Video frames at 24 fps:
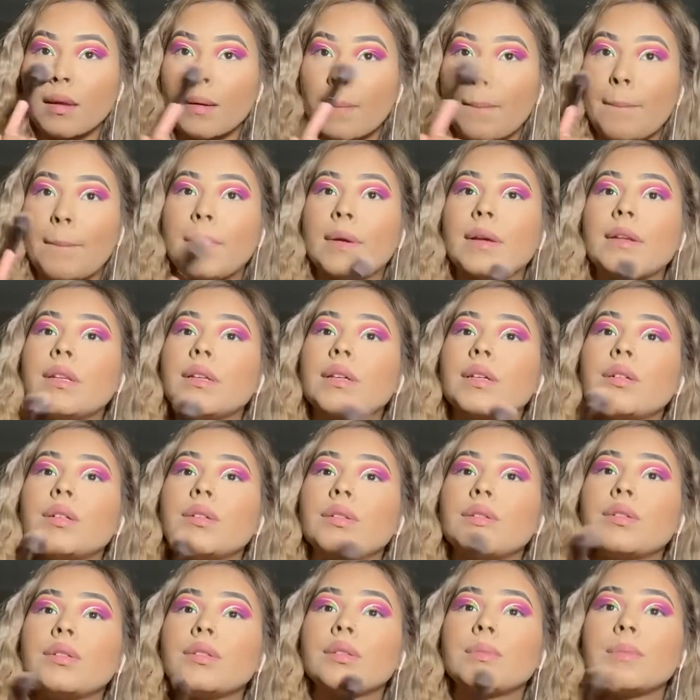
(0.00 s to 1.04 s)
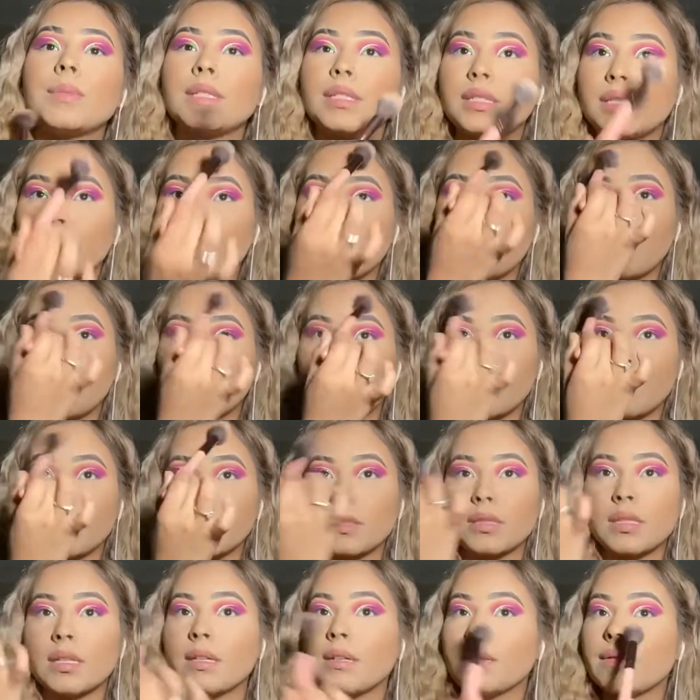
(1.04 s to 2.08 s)
my nose, my chin, whatever's
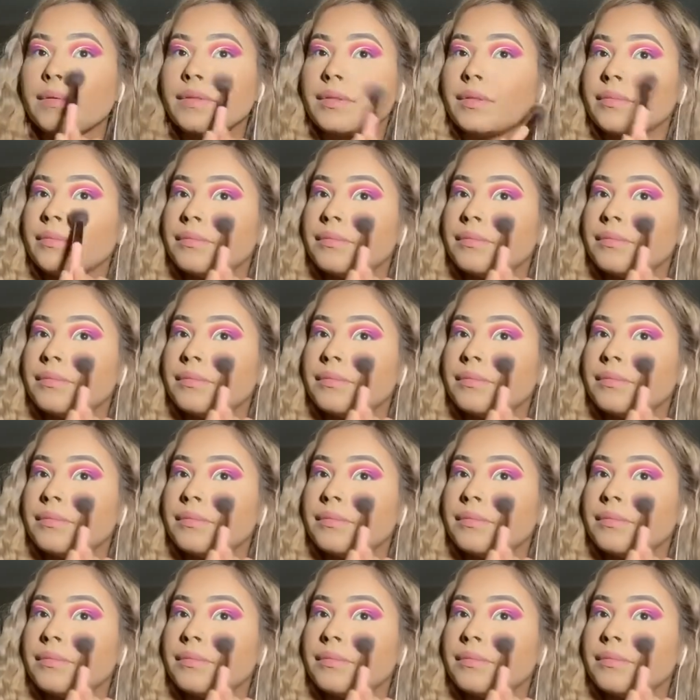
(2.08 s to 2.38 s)
left.